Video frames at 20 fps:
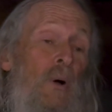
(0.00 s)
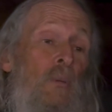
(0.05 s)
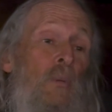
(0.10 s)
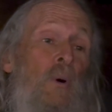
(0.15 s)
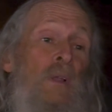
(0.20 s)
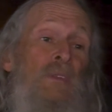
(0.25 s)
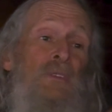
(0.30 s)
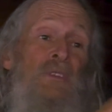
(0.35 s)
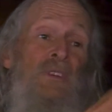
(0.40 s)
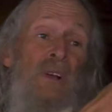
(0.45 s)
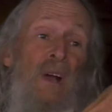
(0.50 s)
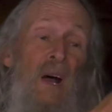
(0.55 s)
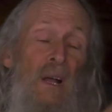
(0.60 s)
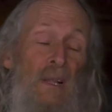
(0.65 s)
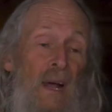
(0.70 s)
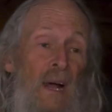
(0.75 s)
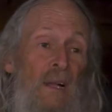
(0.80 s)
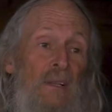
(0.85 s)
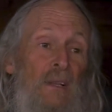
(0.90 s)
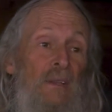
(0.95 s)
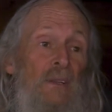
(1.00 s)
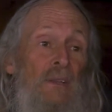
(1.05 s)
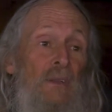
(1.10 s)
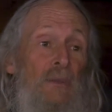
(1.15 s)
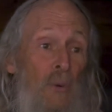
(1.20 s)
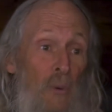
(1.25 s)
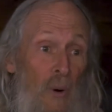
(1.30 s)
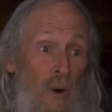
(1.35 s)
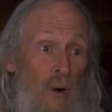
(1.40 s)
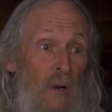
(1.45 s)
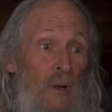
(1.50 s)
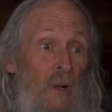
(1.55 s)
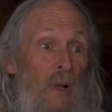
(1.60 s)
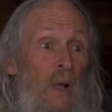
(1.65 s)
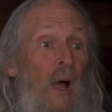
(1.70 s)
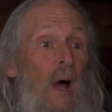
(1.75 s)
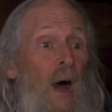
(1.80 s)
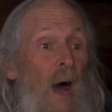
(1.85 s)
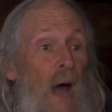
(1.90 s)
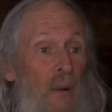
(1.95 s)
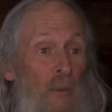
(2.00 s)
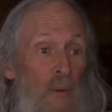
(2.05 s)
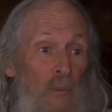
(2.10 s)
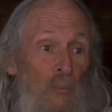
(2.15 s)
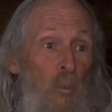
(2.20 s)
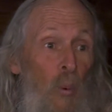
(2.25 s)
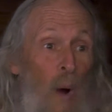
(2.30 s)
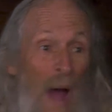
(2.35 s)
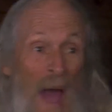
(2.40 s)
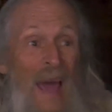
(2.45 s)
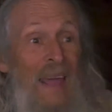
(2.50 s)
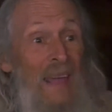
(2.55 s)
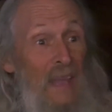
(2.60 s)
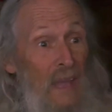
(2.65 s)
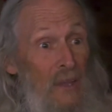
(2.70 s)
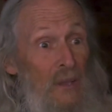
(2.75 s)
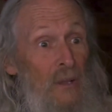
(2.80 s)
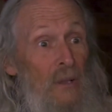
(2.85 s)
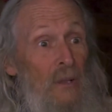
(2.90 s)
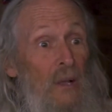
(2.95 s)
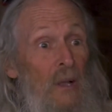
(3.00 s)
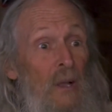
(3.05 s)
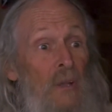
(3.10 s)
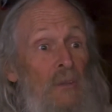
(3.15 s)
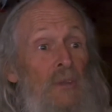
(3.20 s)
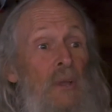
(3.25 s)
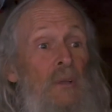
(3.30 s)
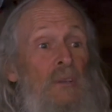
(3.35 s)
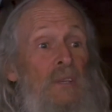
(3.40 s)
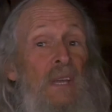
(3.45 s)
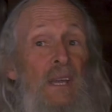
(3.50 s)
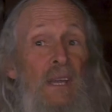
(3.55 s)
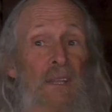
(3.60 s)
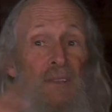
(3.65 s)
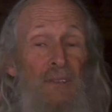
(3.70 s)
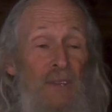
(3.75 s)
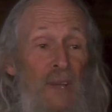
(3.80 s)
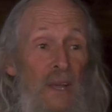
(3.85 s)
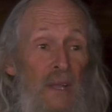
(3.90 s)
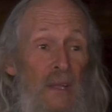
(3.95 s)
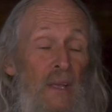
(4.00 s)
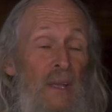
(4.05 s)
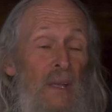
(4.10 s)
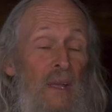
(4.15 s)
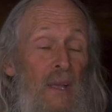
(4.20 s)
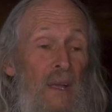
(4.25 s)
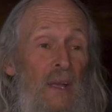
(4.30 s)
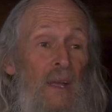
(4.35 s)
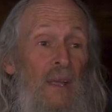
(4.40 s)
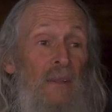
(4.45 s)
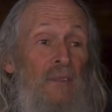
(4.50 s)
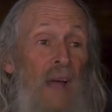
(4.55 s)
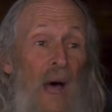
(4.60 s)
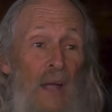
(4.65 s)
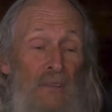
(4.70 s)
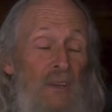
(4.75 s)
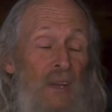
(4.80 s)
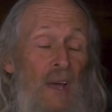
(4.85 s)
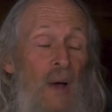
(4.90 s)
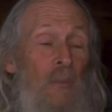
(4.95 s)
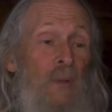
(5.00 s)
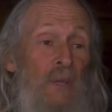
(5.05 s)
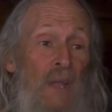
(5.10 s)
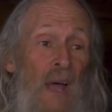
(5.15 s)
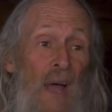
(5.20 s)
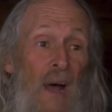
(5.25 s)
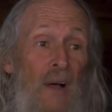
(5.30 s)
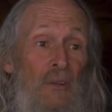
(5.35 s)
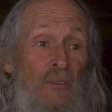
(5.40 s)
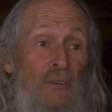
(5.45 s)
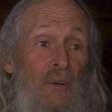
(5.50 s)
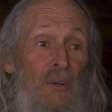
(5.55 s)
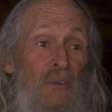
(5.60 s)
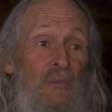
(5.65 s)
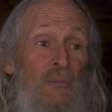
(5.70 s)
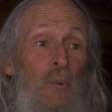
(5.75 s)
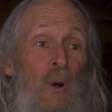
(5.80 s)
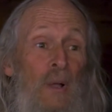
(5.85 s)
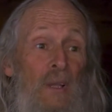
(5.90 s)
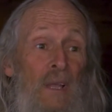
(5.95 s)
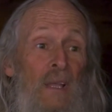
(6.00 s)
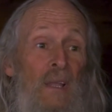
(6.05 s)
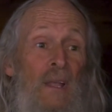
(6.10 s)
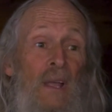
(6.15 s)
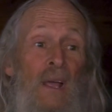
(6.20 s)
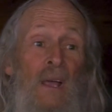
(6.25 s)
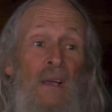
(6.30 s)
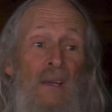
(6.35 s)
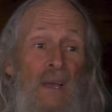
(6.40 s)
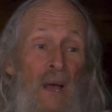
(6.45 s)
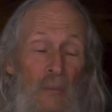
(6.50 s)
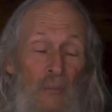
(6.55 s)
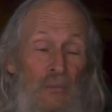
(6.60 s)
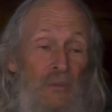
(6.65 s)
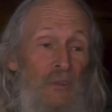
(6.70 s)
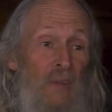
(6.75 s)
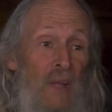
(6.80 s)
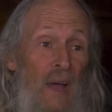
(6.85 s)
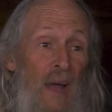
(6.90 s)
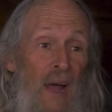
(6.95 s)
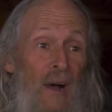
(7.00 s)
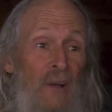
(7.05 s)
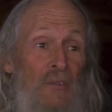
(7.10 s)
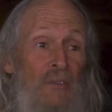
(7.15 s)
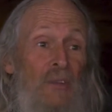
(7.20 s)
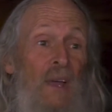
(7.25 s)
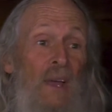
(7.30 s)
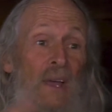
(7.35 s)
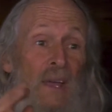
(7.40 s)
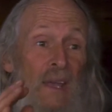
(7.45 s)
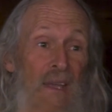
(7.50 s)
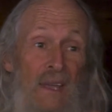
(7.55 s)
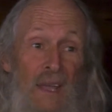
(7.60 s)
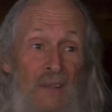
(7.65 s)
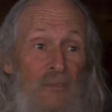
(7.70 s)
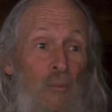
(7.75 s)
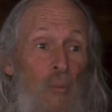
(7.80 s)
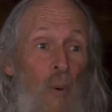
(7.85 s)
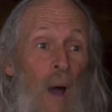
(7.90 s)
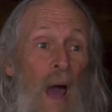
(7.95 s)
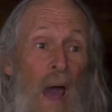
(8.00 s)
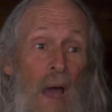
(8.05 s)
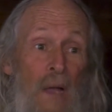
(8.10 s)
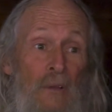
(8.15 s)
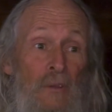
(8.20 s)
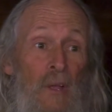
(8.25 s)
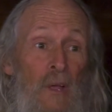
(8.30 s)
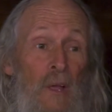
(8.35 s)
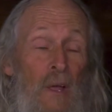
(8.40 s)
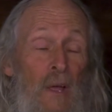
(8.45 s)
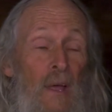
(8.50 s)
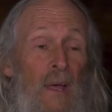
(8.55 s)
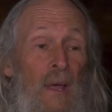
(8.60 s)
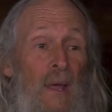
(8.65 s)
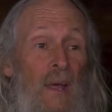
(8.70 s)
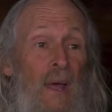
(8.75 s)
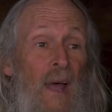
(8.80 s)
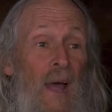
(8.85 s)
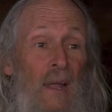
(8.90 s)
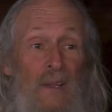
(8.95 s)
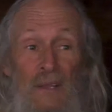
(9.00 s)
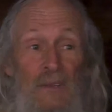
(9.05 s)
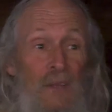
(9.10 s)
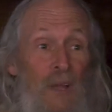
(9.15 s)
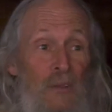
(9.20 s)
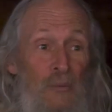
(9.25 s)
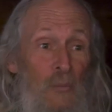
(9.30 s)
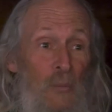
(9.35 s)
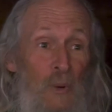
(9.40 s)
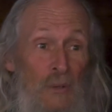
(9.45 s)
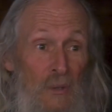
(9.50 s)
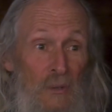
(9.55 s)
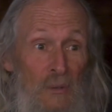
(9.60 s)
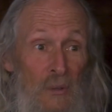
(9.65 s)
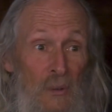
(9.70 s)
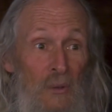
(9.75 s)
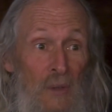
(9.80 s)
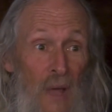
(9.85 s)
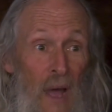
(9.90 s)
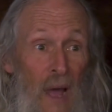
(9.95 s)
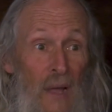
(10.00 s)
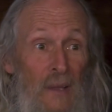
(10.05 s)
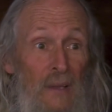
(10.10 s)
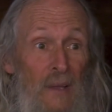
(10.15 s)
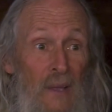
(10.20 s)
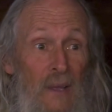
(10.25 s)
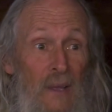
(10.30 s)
And once it got out of the door, I would whack it to teach it not to come in the house, because when it comes in the house, it gets whacked and it doesn't want to do that.